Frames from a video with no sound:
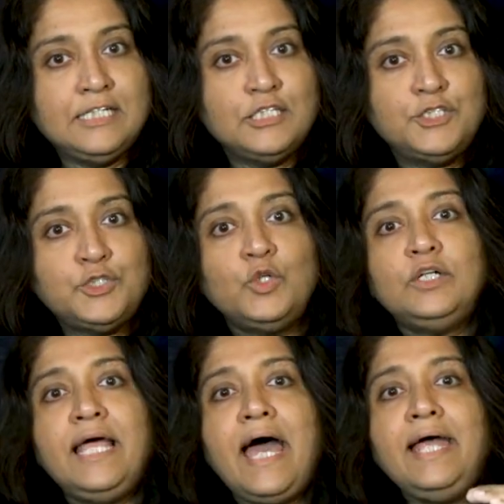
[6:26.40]

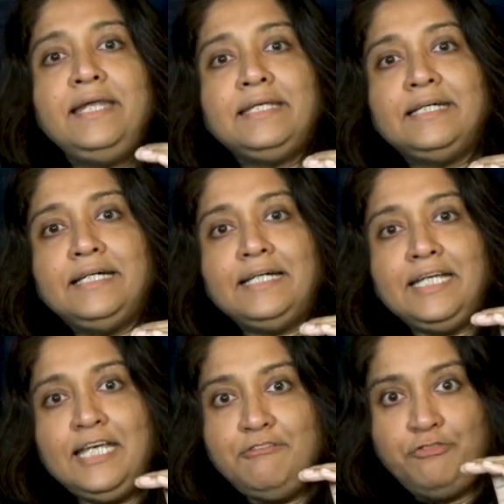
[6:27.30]
so that
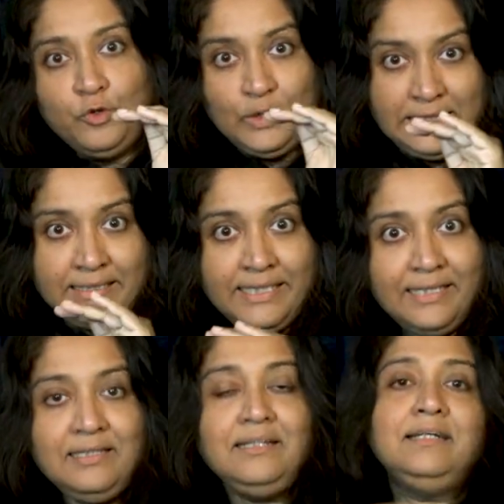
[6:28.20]
if you
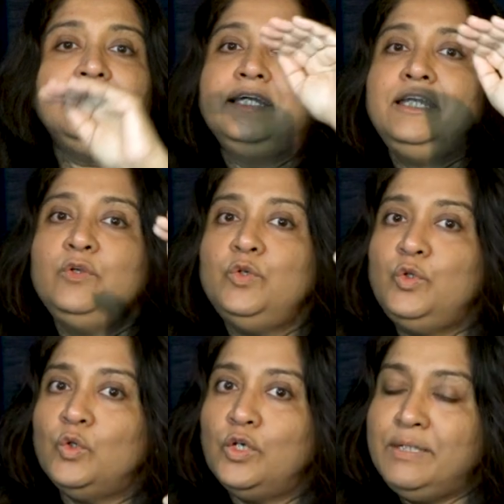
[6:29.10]
think
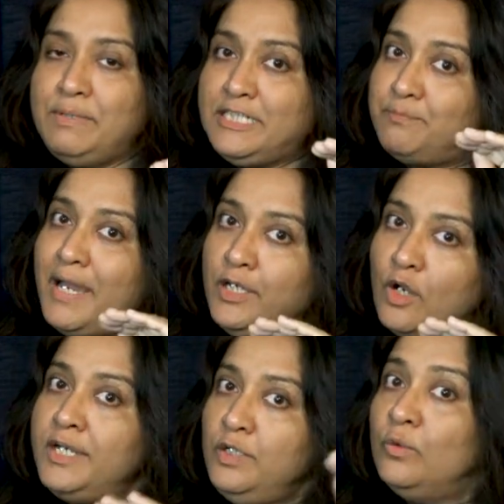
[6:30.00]
it's by
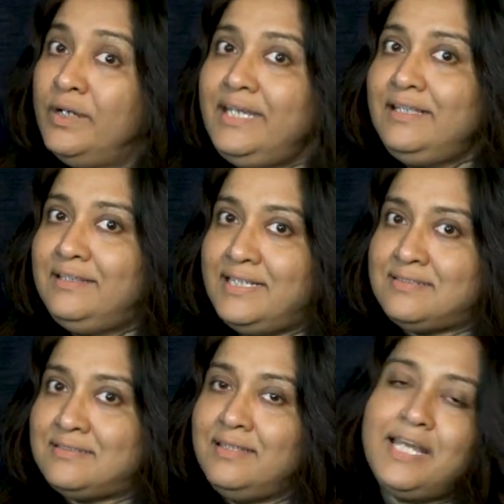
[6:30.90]
not knowing
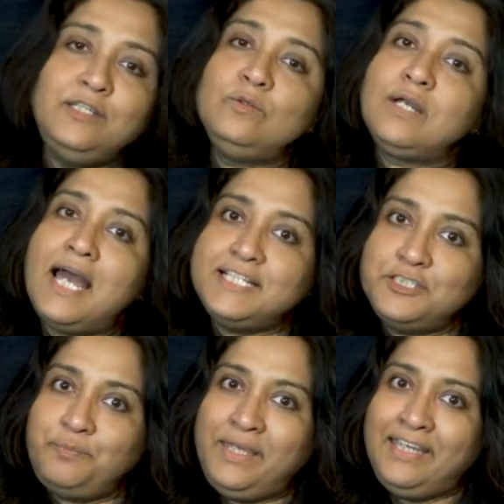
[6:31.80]
this that you can't
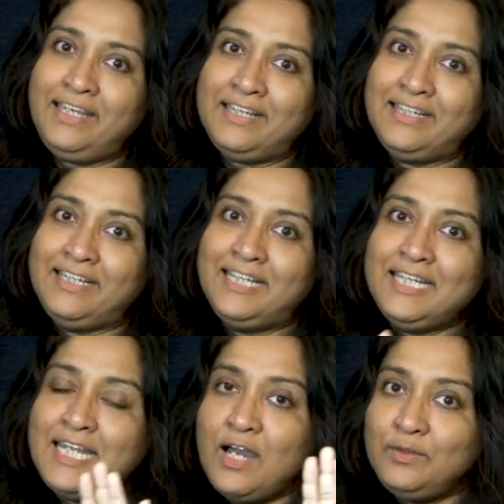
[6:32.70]
speak,
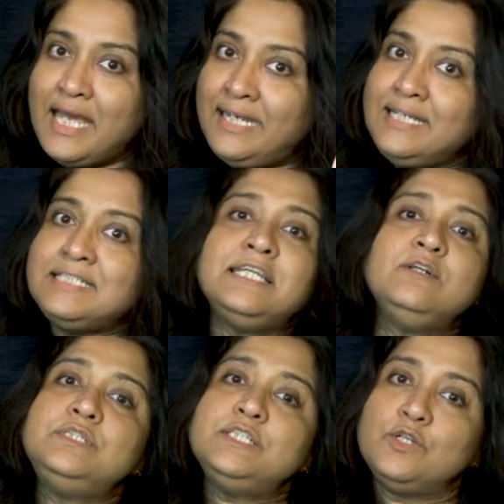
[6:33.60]
now that
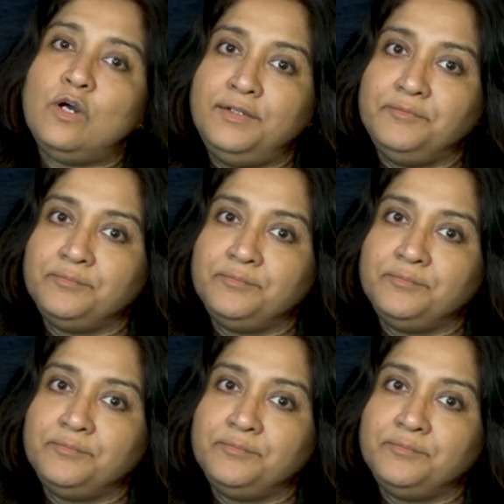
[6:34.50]
excuse is gone.